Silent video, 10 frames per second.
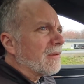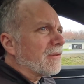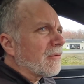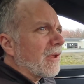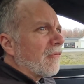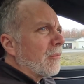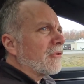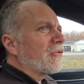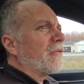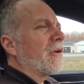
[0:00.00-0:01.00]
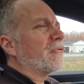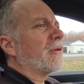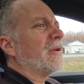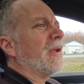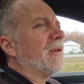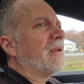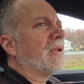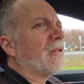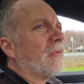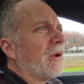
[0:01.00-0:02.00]
So we have a bunch of 180
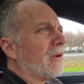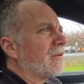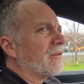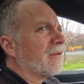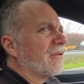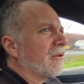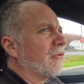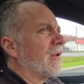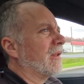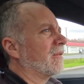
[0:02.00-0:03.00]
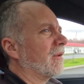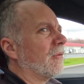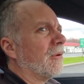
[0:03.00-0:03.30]
kilowatt circuit electric